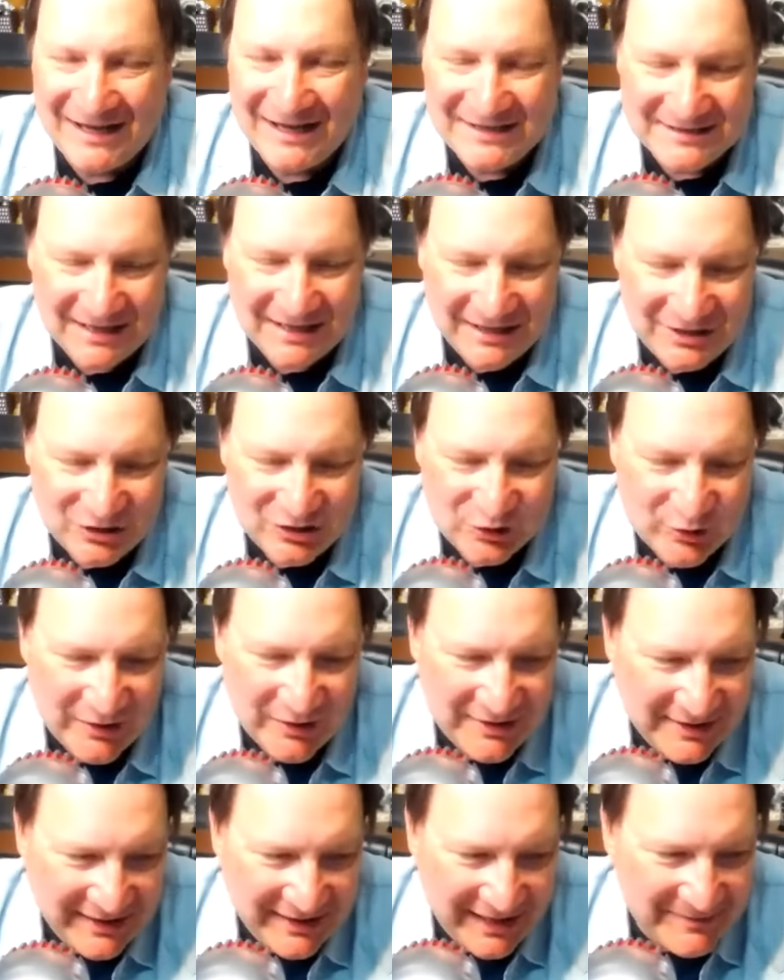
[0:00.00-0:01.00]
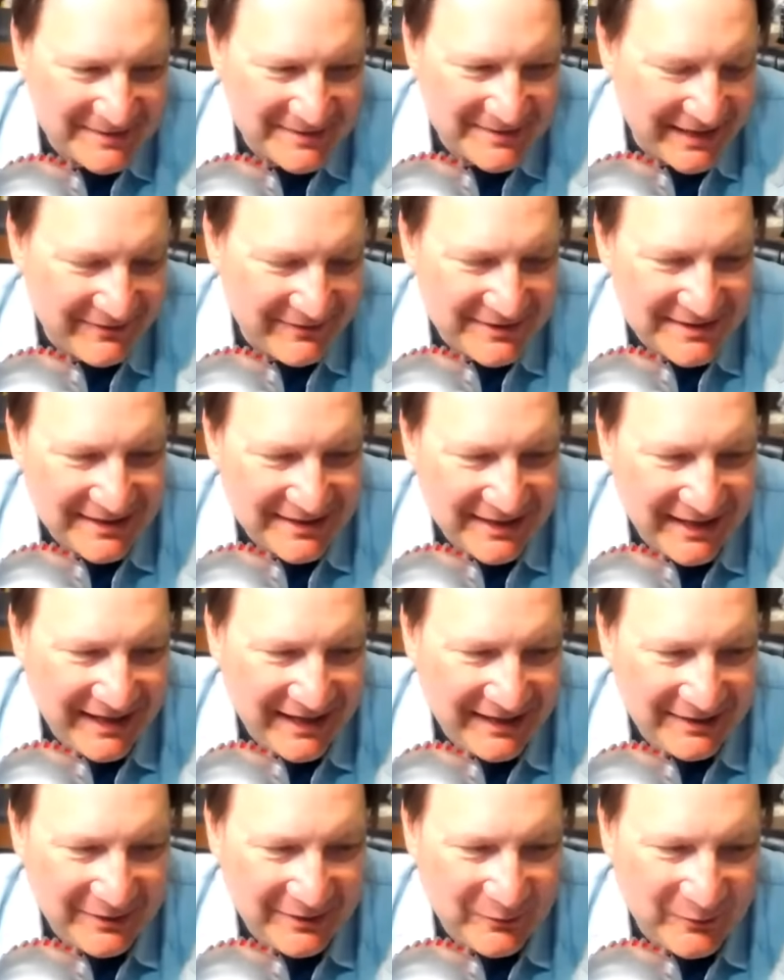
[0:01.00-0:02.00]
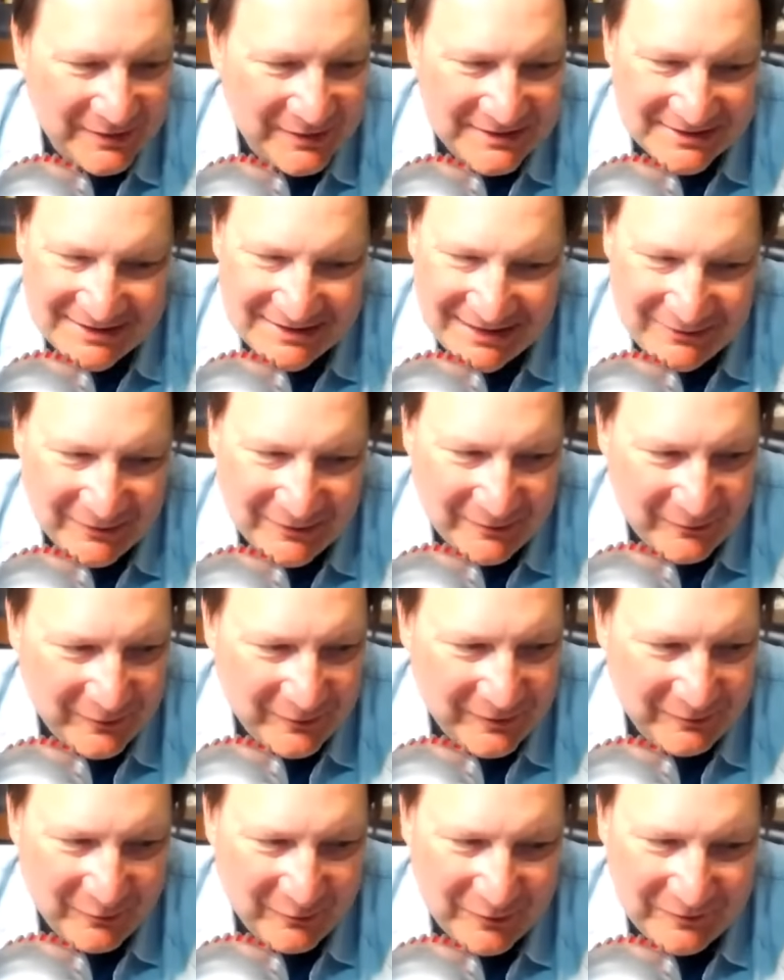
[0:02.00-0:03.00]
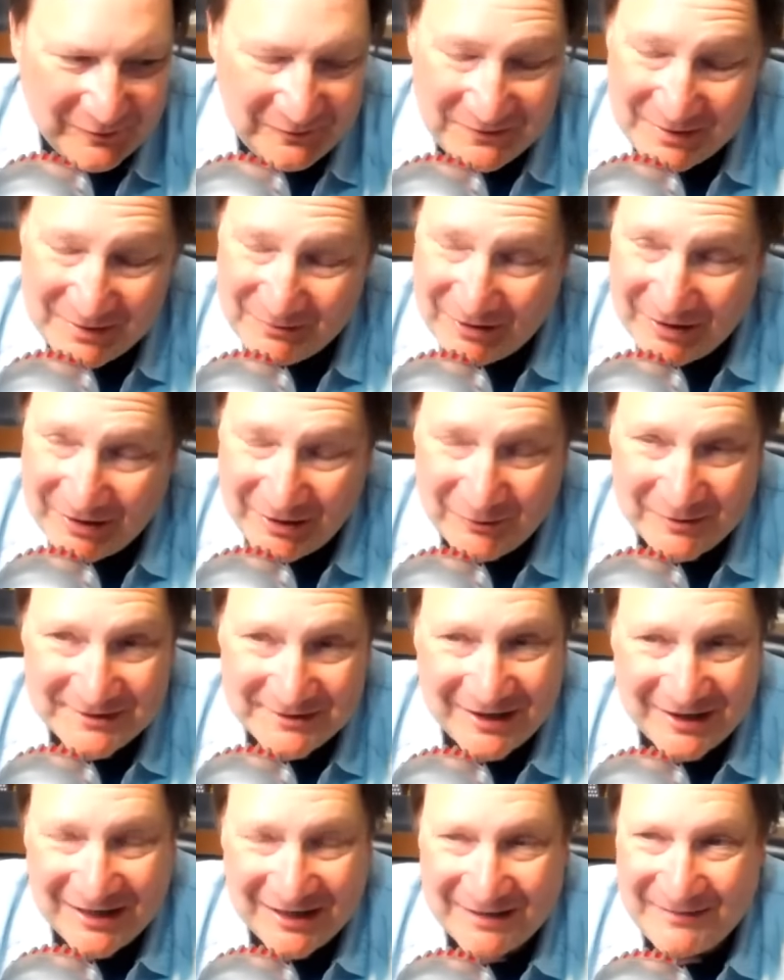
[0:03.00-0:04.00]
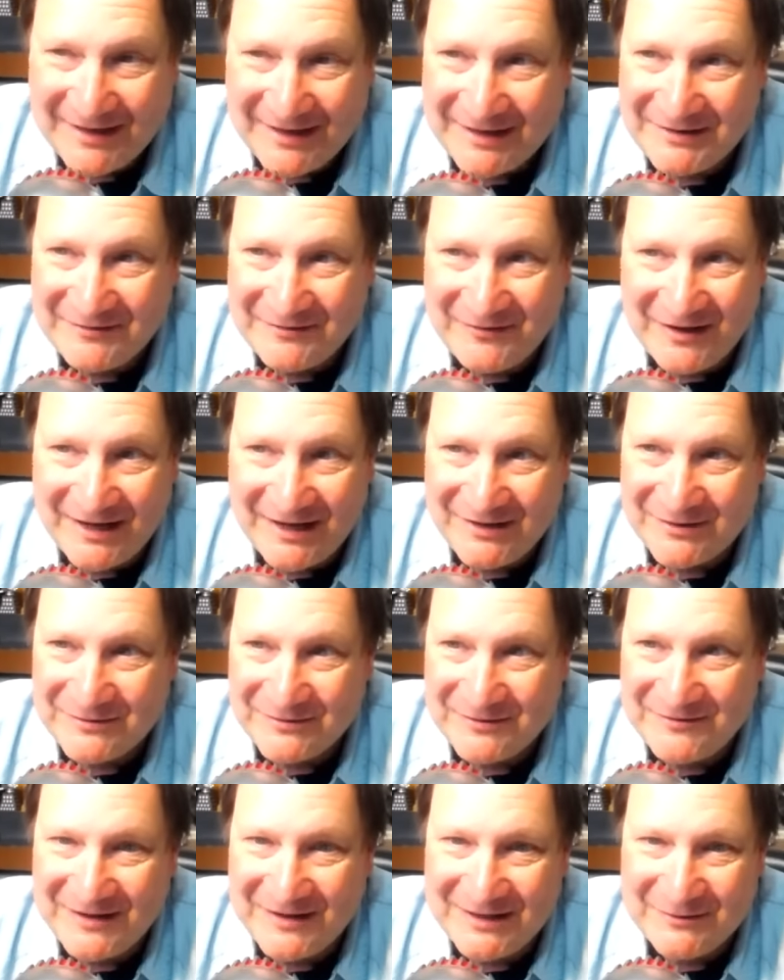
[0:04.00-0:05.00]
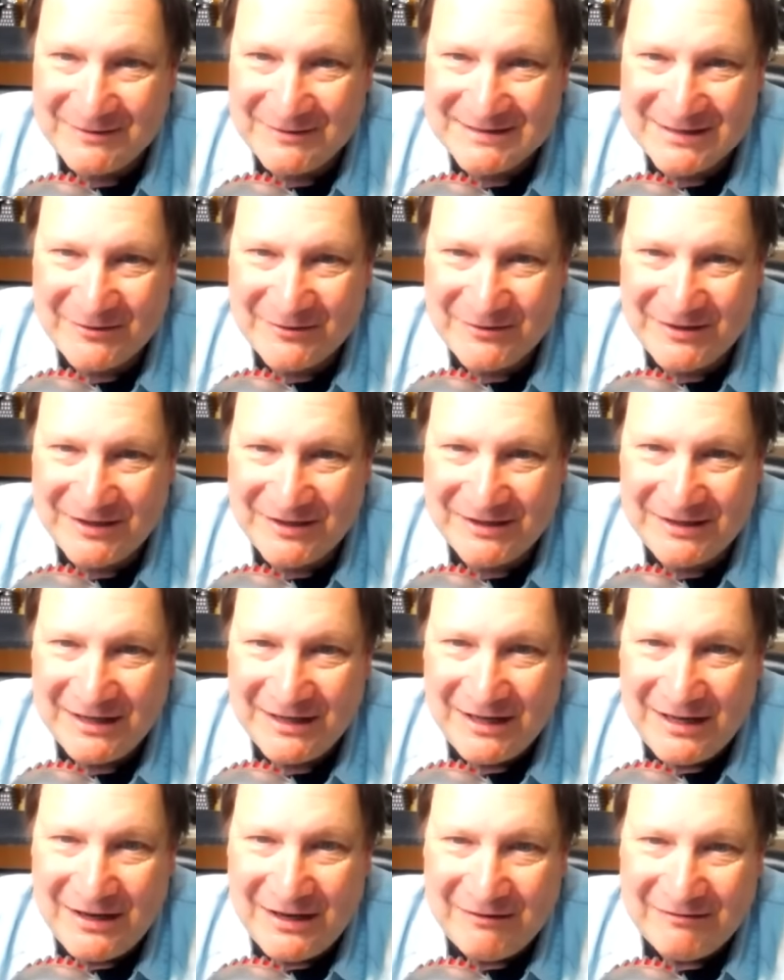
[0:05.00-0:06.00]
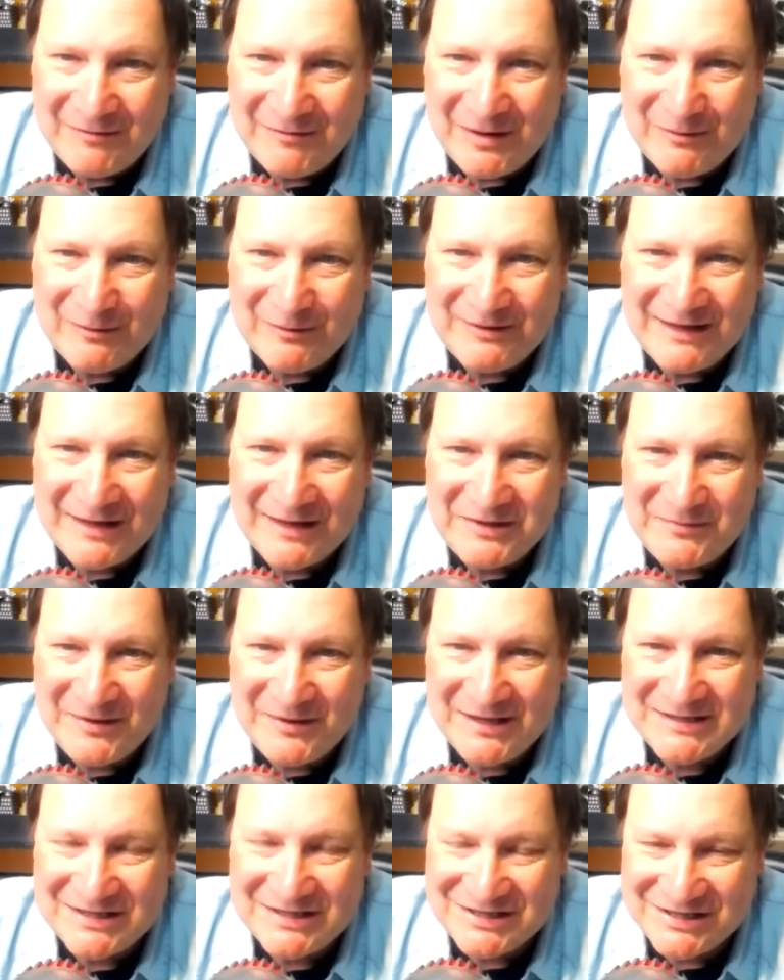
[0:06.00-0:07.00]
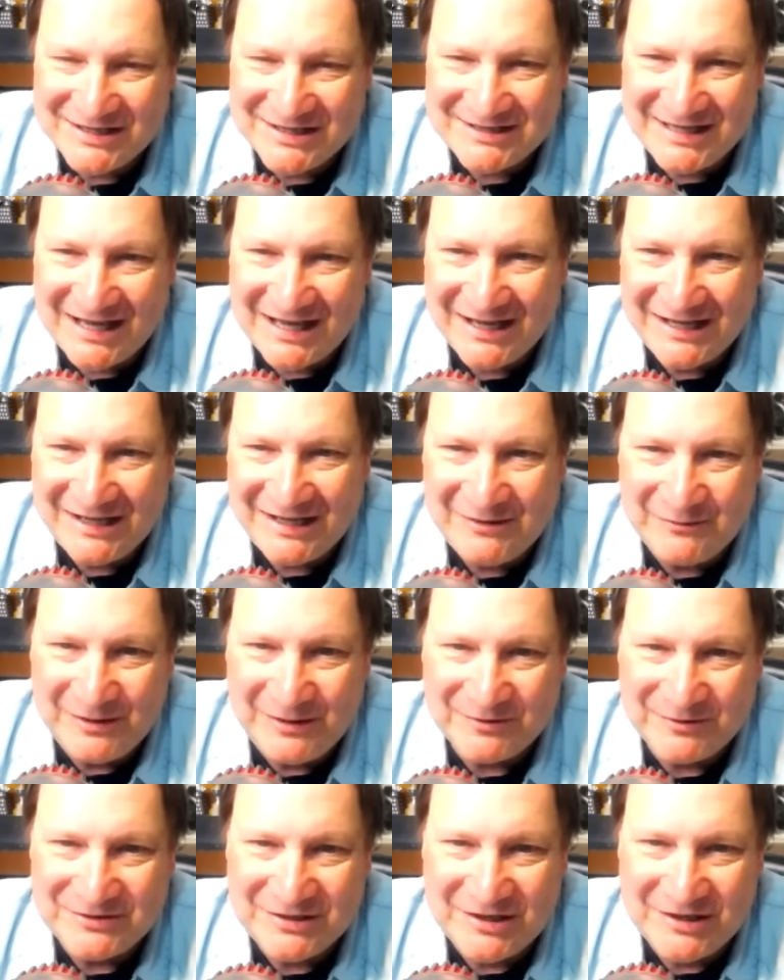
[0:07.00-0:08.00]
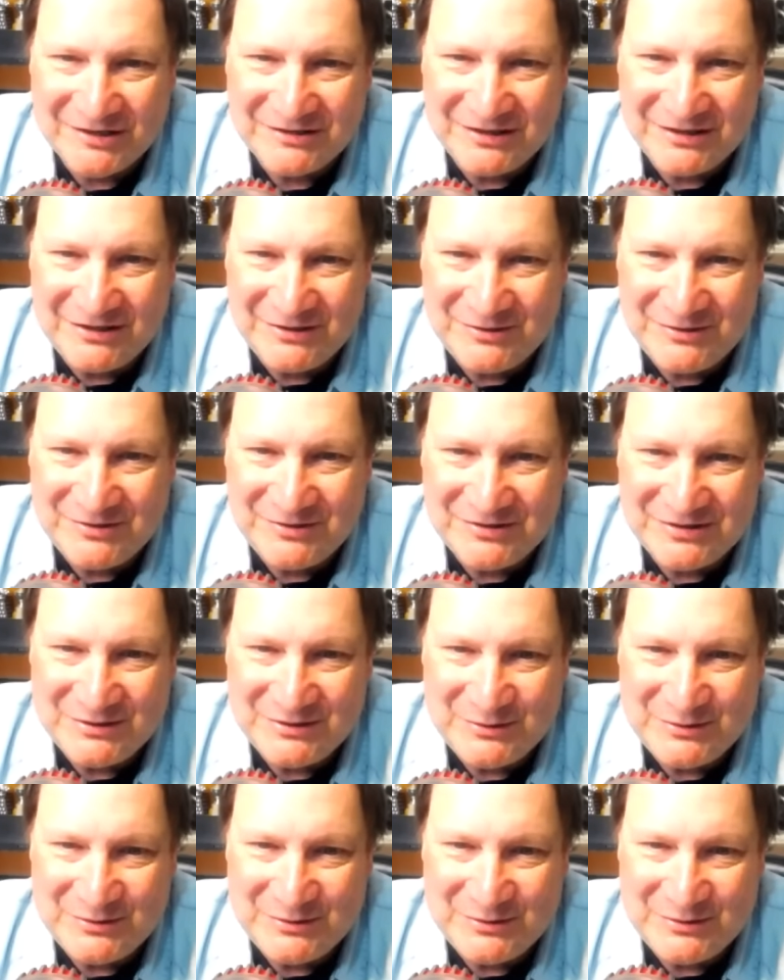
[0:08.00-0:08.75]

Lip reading: Enjoy the Game 7 tonight. We'll see what tomorrow. We'll talk about the final. We'll find out what's going on. Remember, without the buzz, it's just hockey. We will talk to you soon.